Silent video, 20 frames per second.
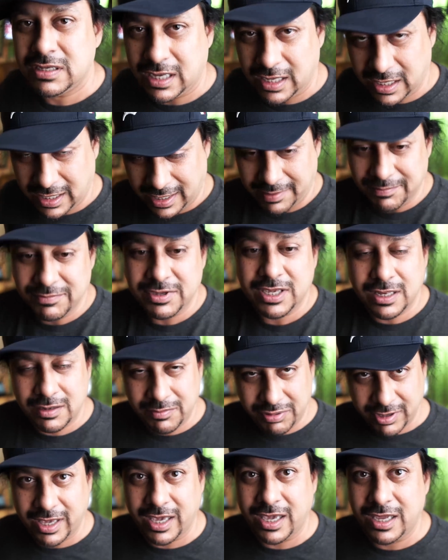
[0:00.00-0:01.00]
I'm getting
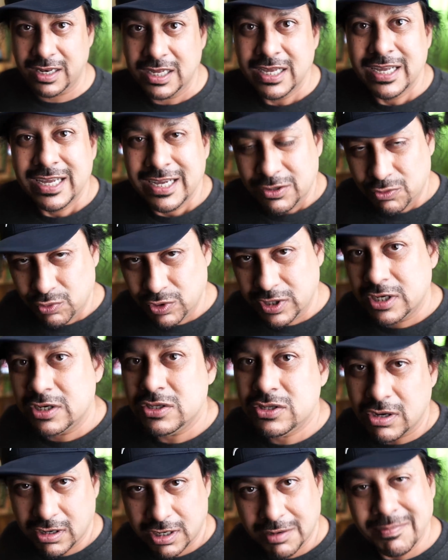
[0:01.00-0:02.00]
paid. We're going to
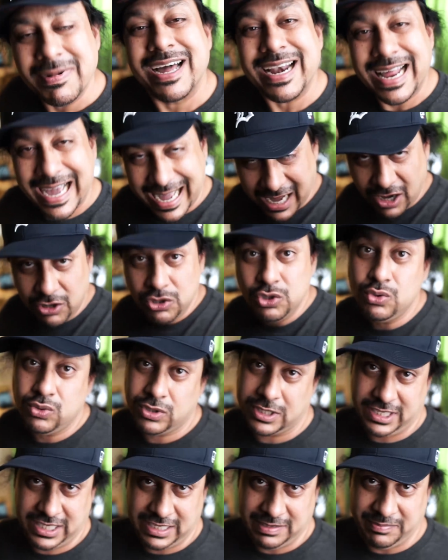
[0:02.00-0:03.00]
talk about how you
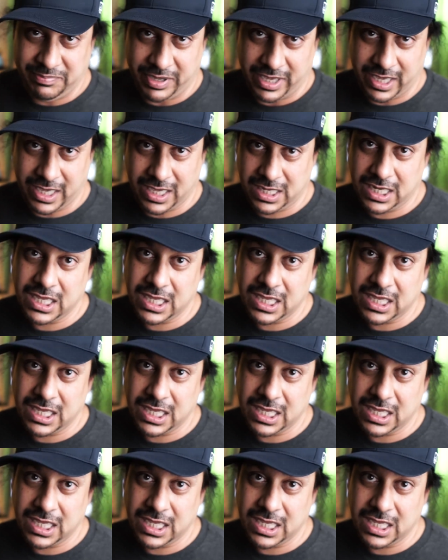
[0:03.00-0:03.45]
can get paid